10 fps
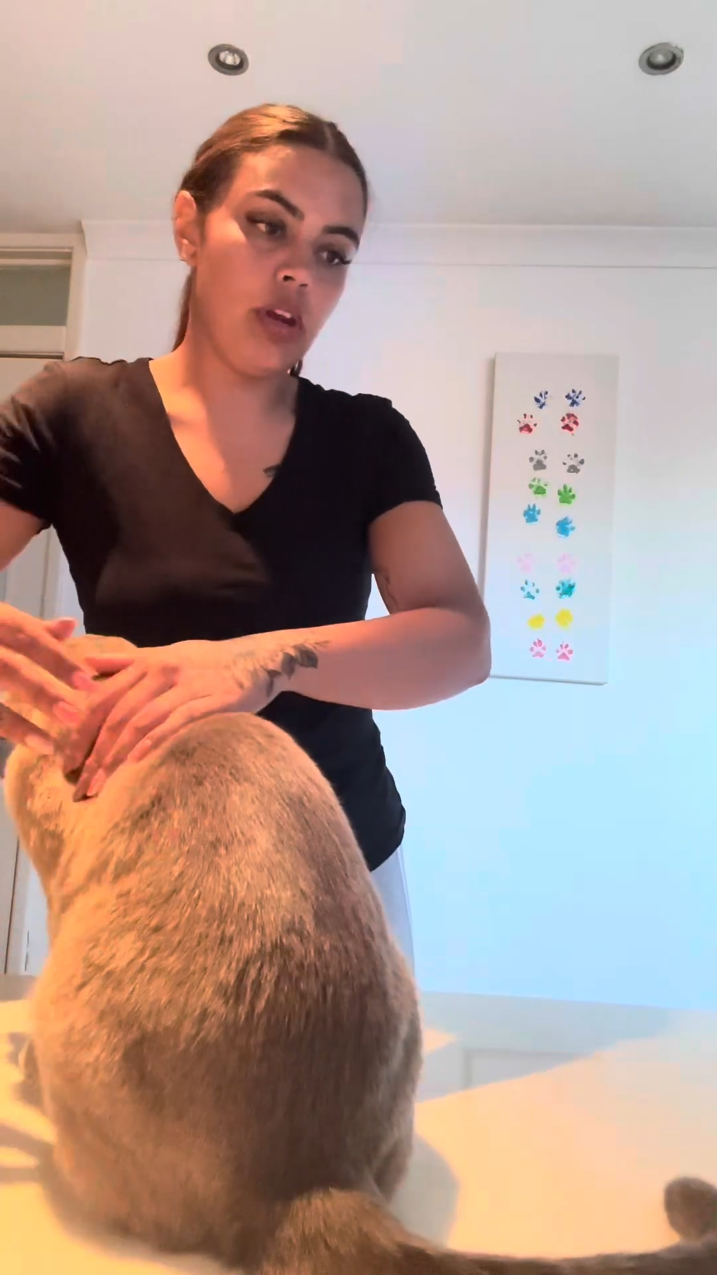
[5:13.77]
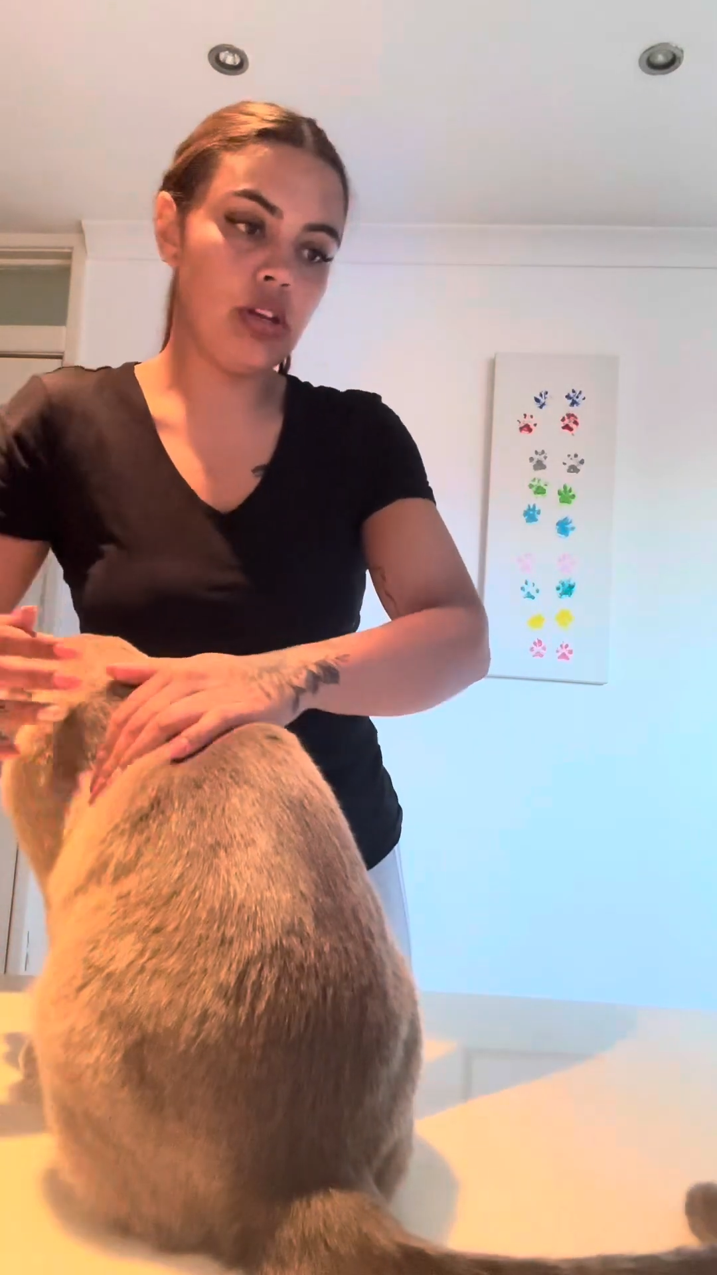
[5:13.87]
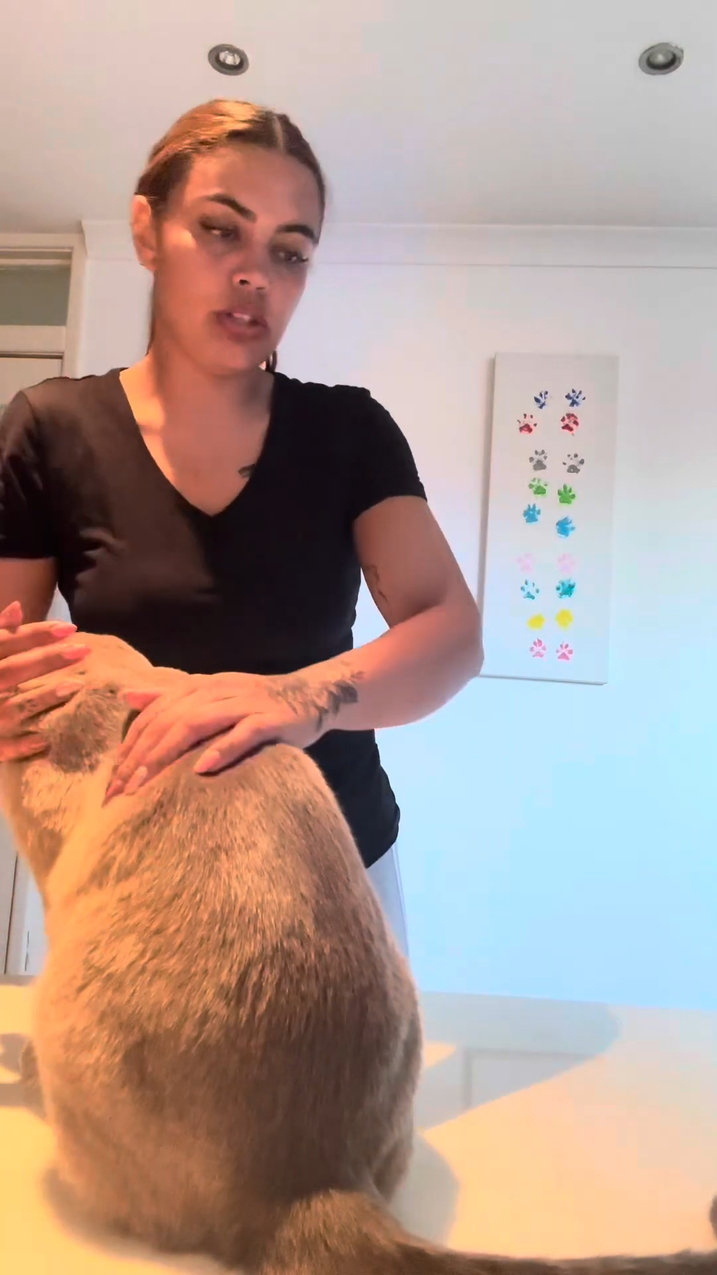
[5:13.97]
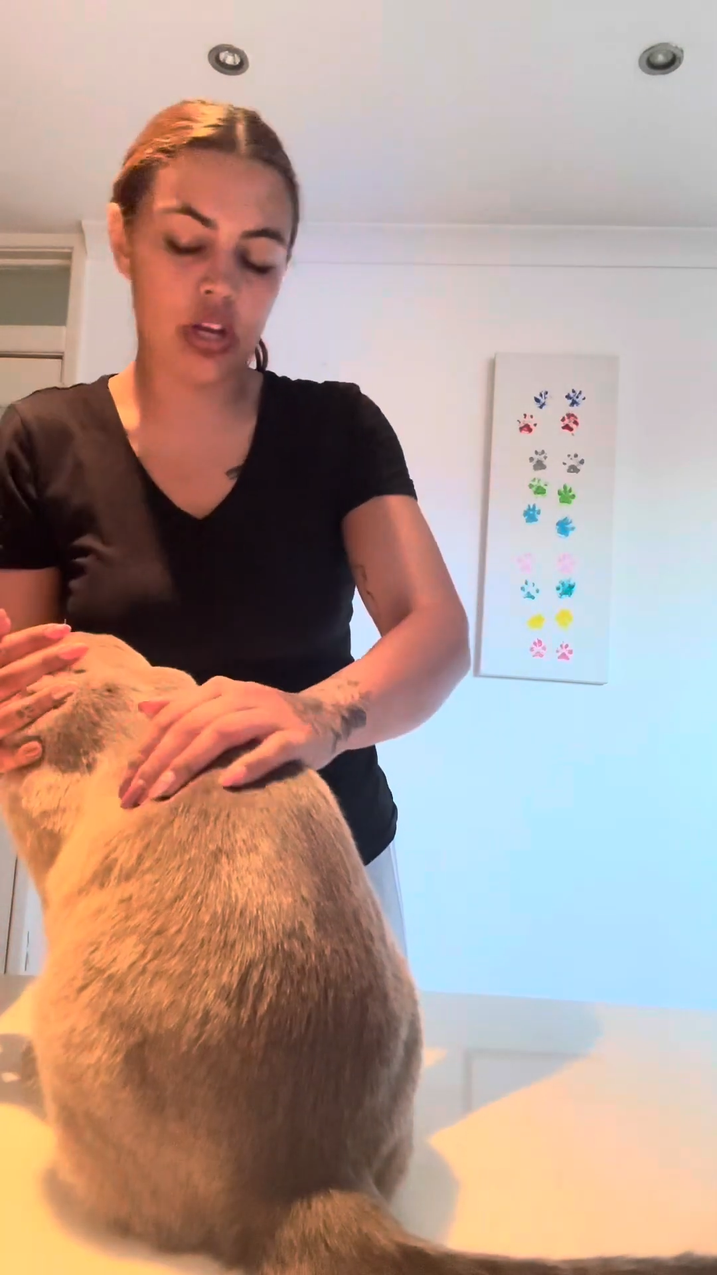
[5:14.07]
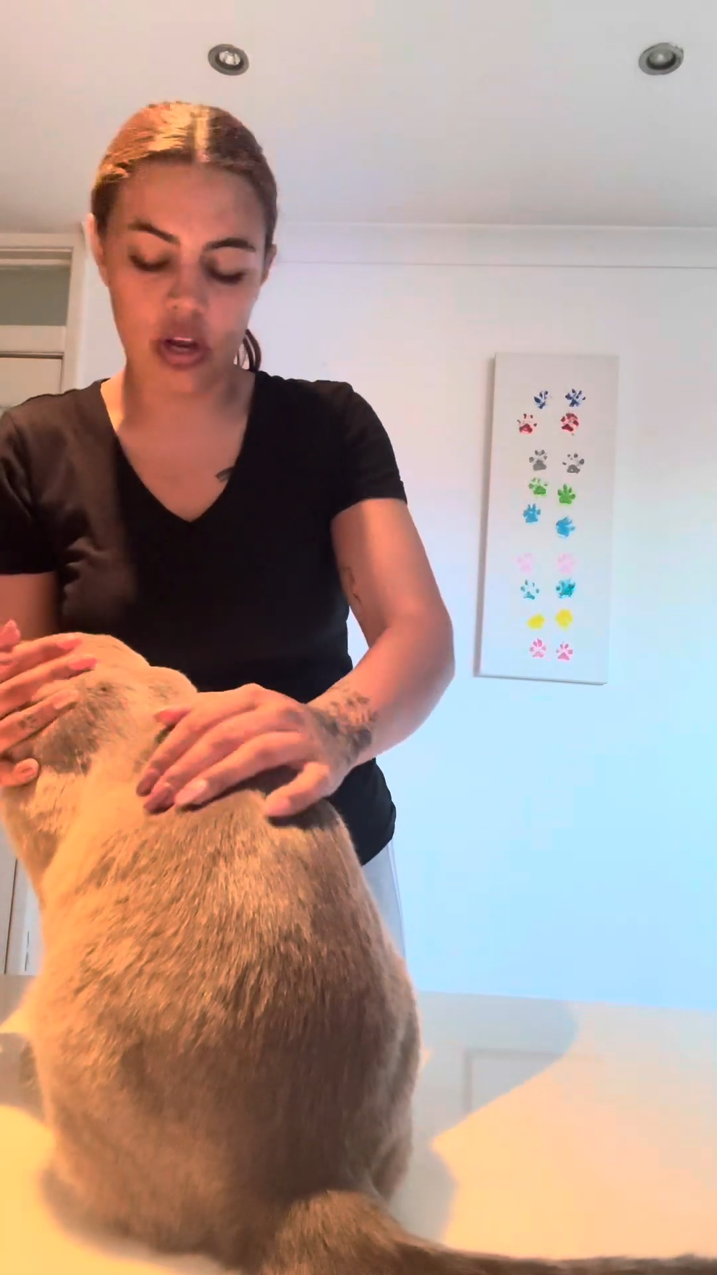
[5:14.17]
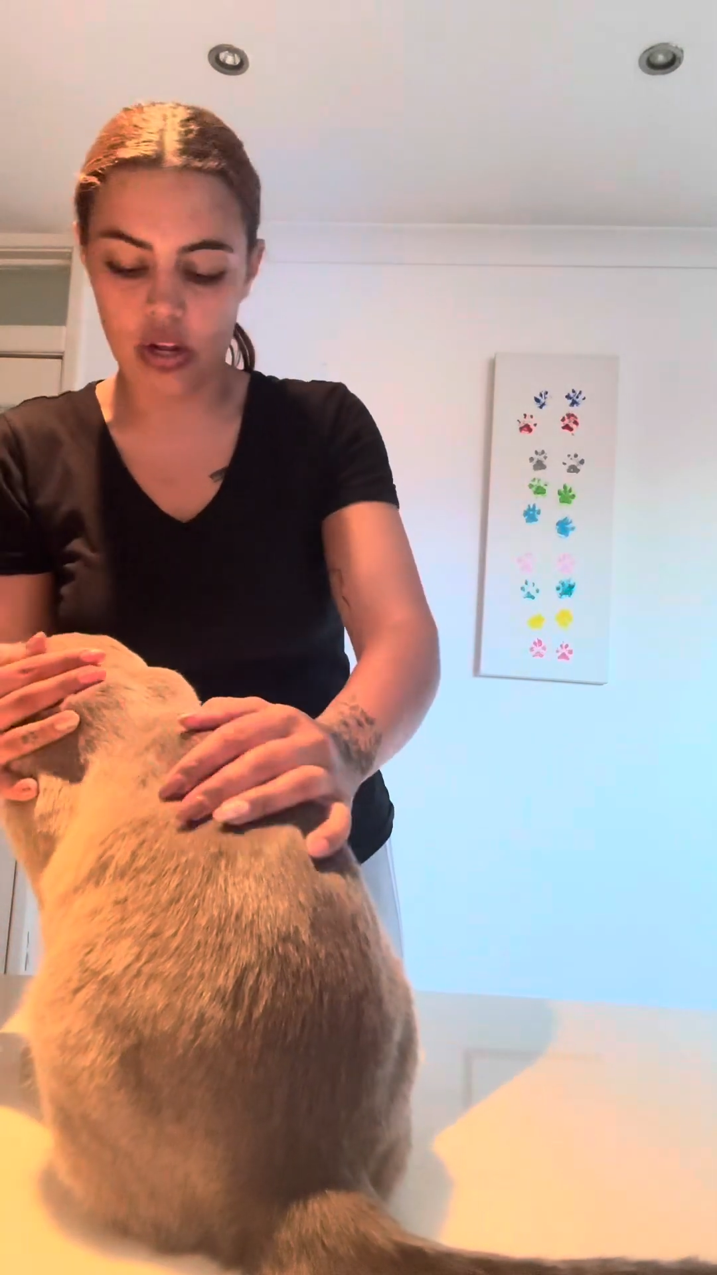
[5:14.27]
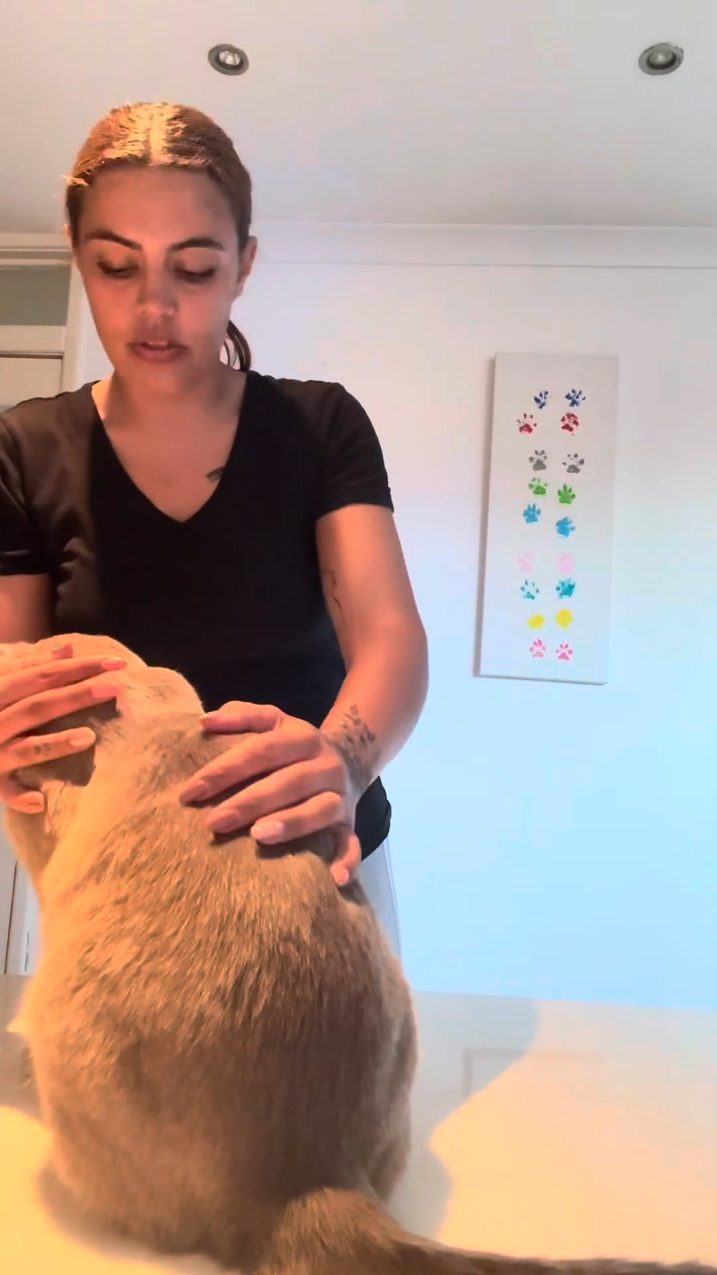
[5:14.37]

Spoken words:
until